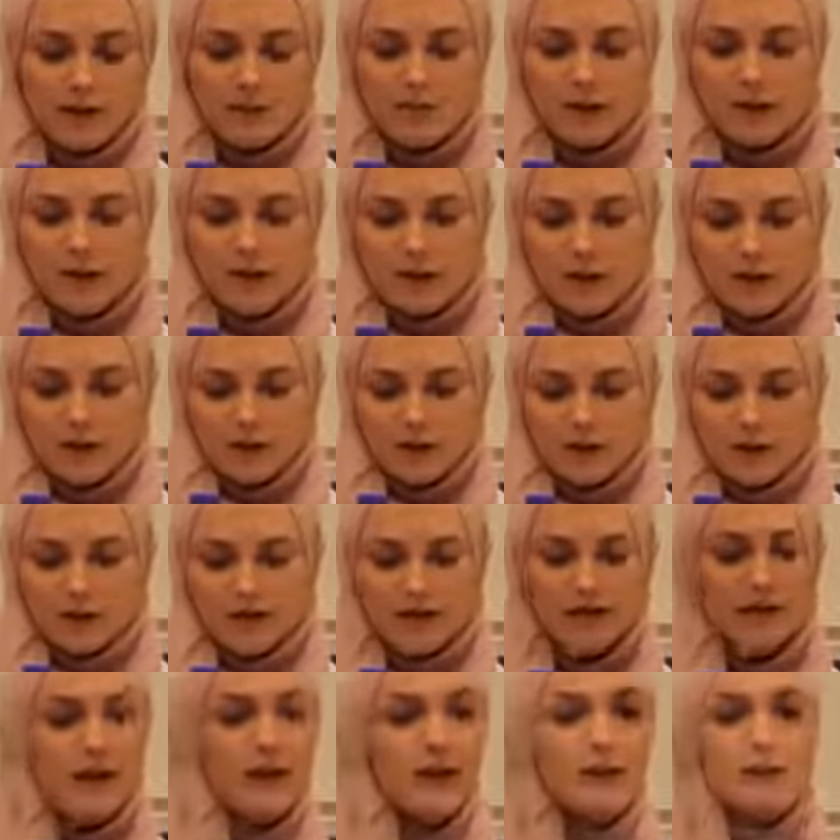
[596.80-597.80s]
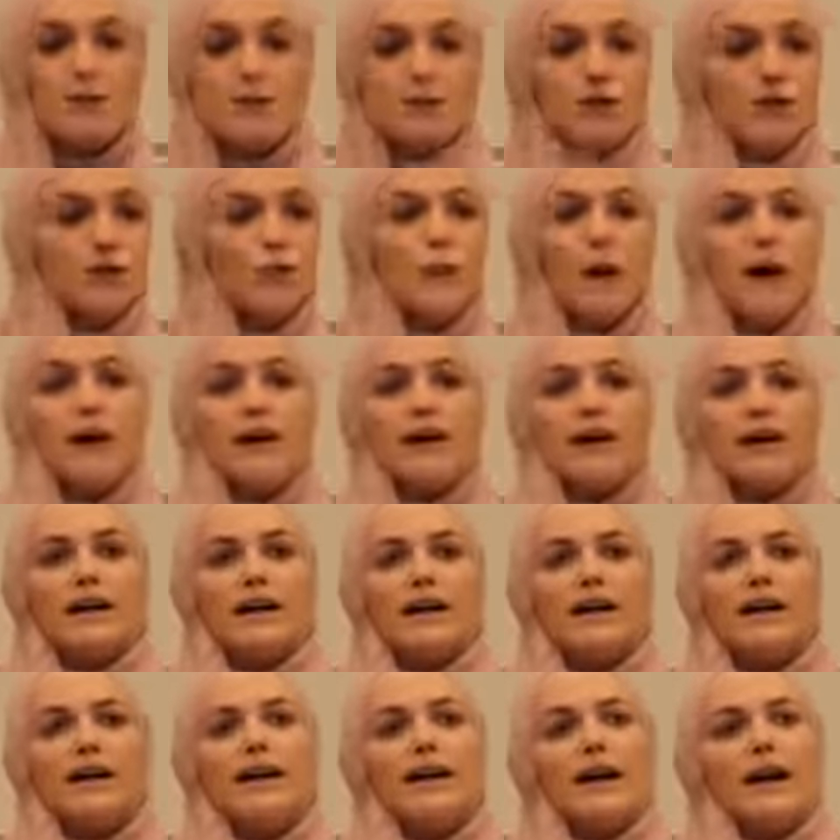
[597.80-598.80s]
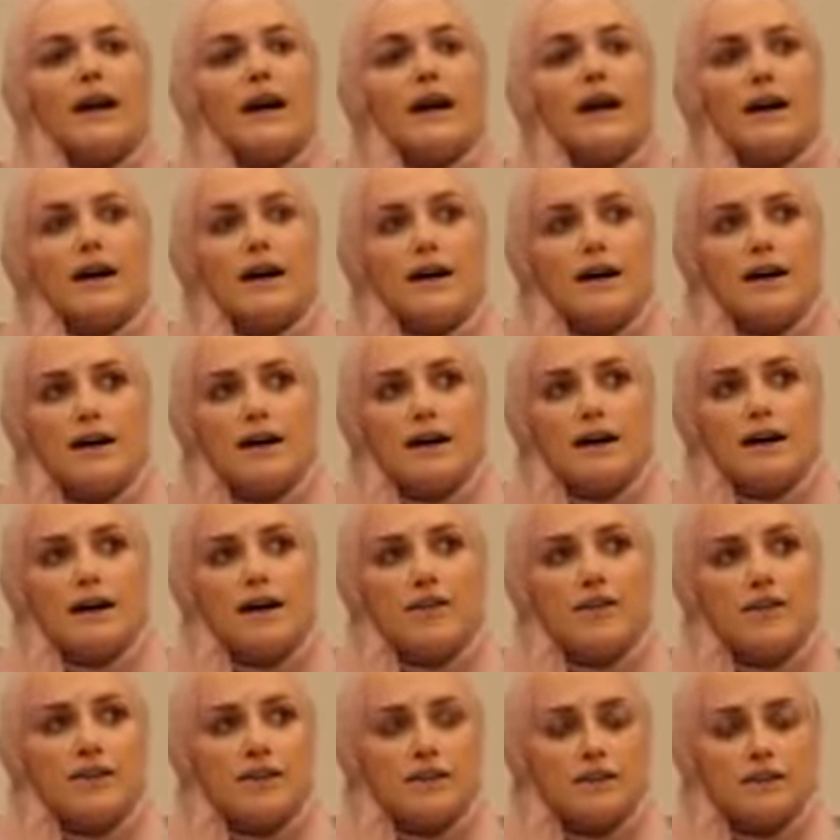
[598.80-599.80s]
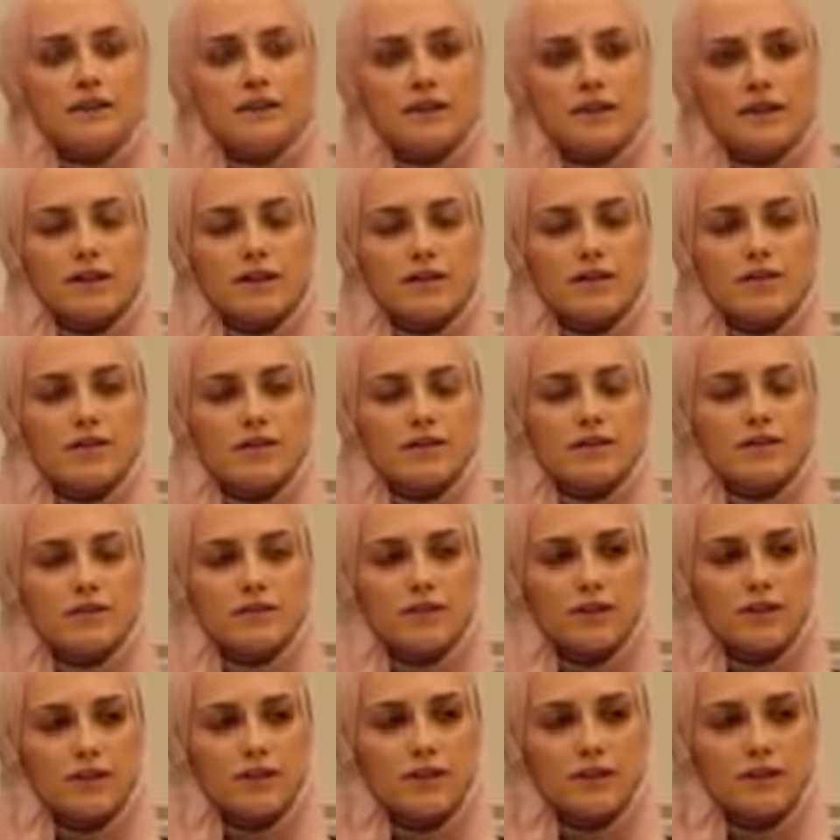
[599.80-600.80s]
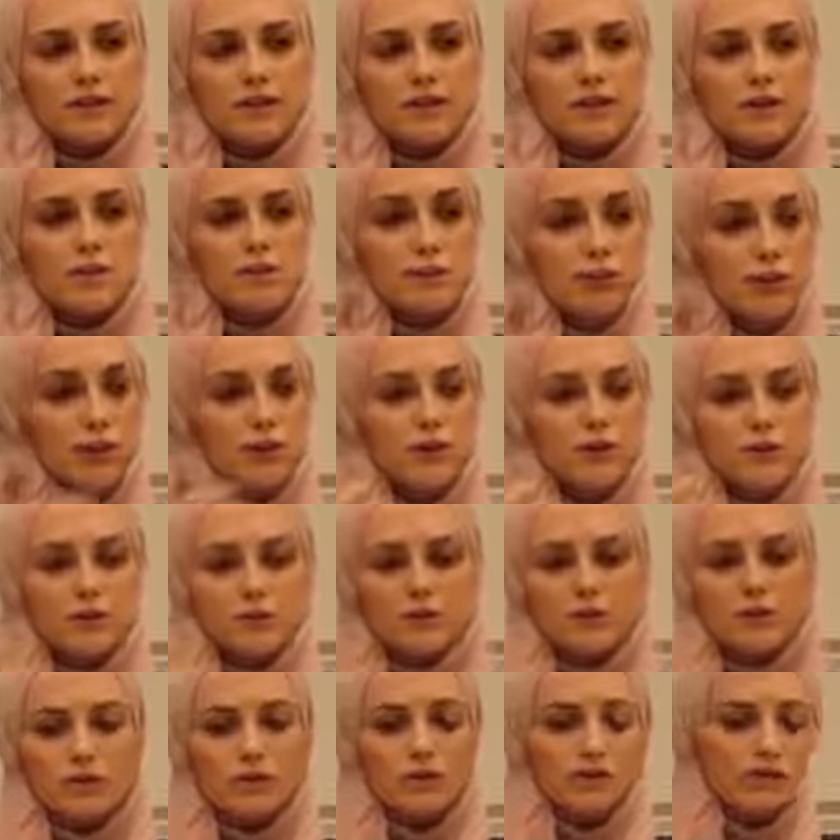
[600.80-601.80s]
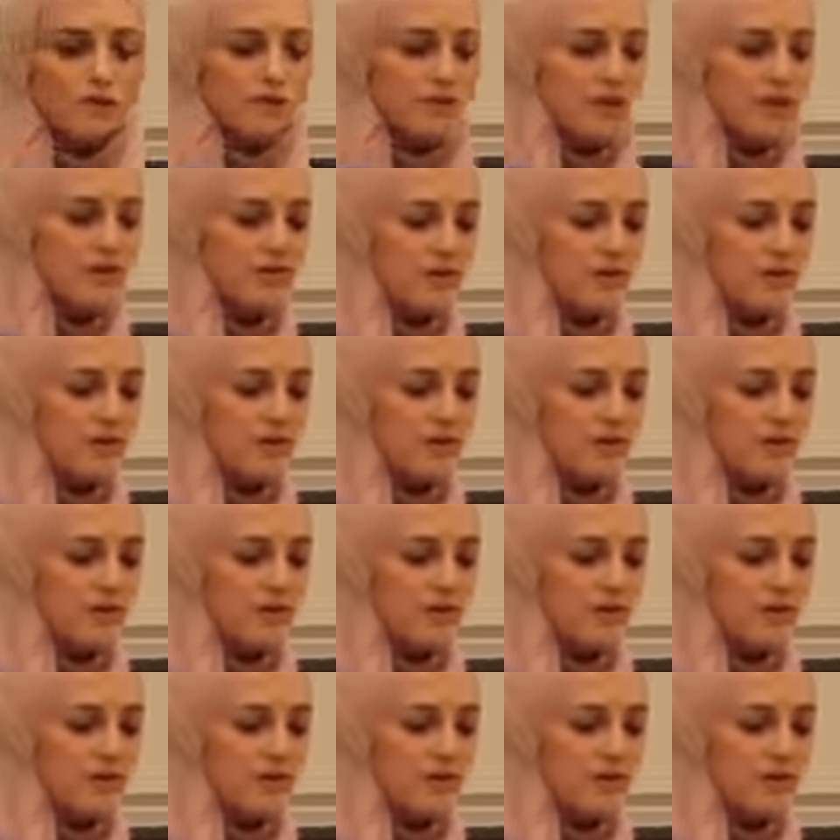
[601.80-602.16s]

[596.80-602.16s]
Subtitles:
somehow find your way in this kind of pull from